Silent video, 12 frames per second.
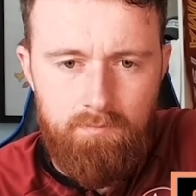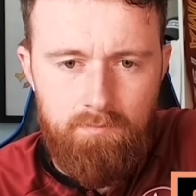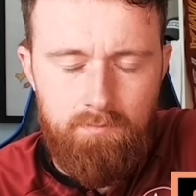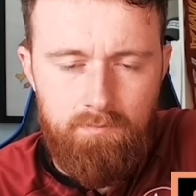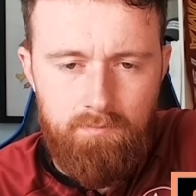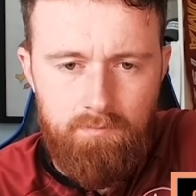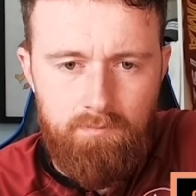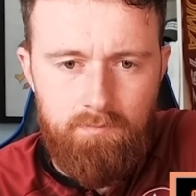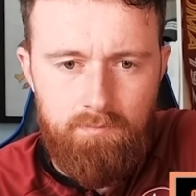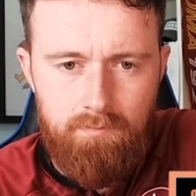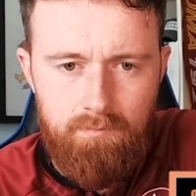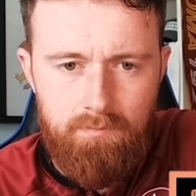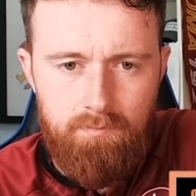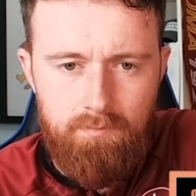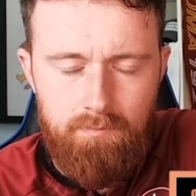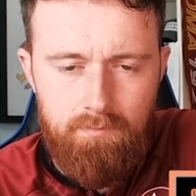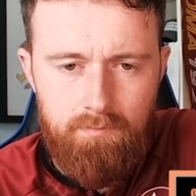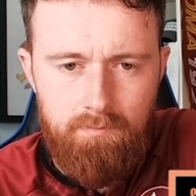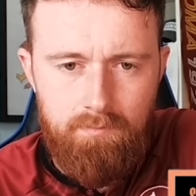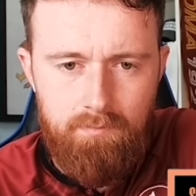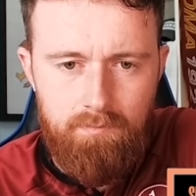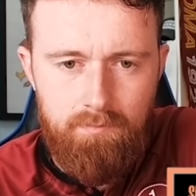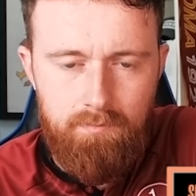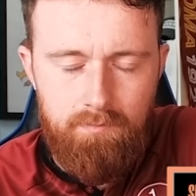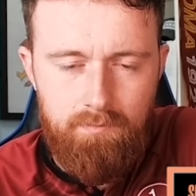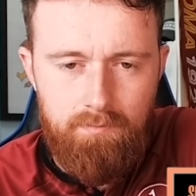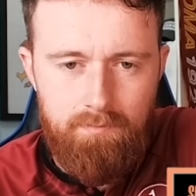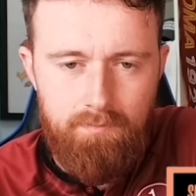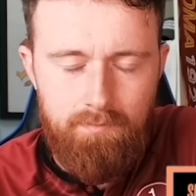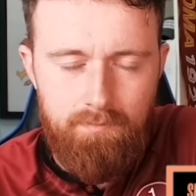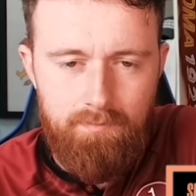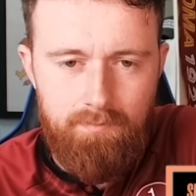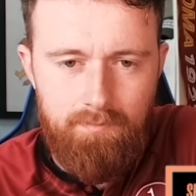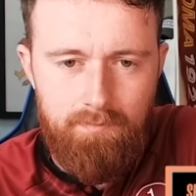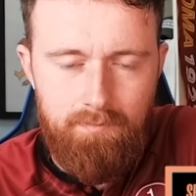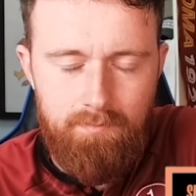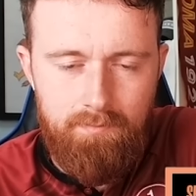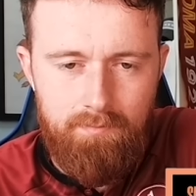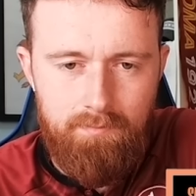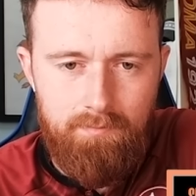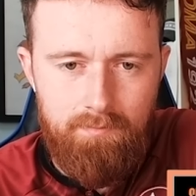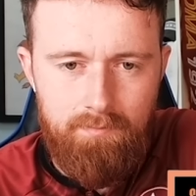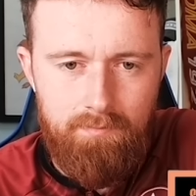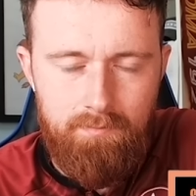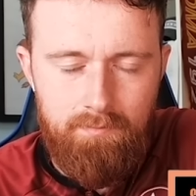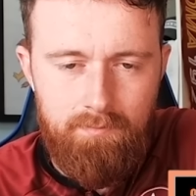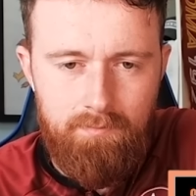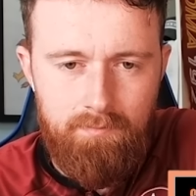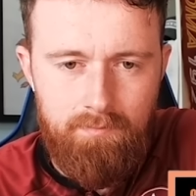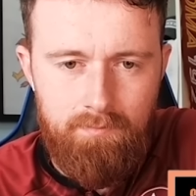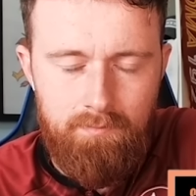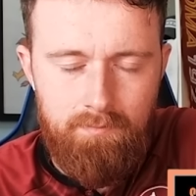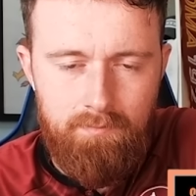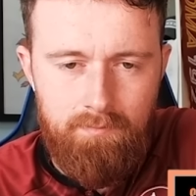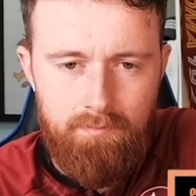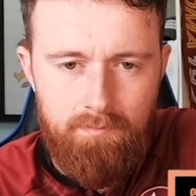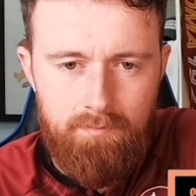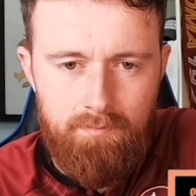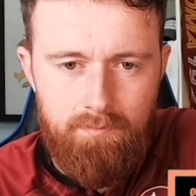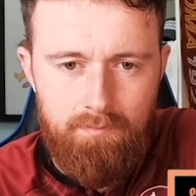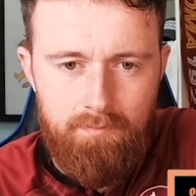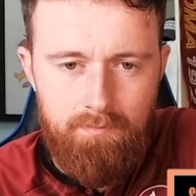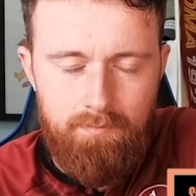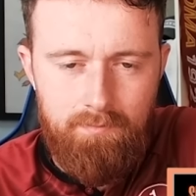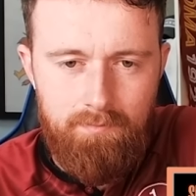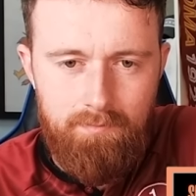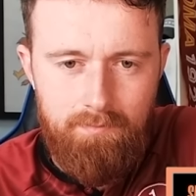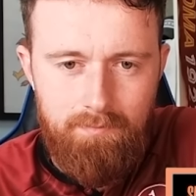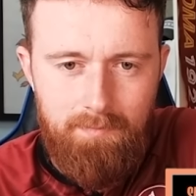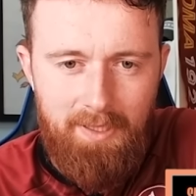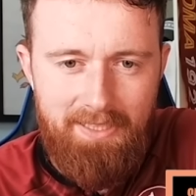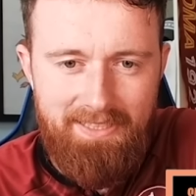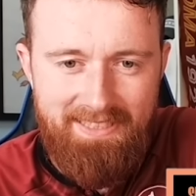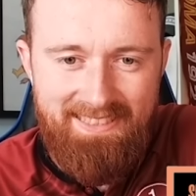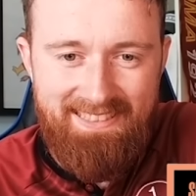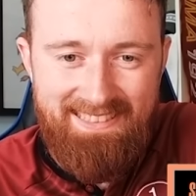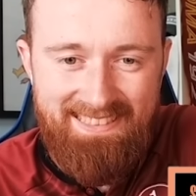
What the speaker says: [no speech]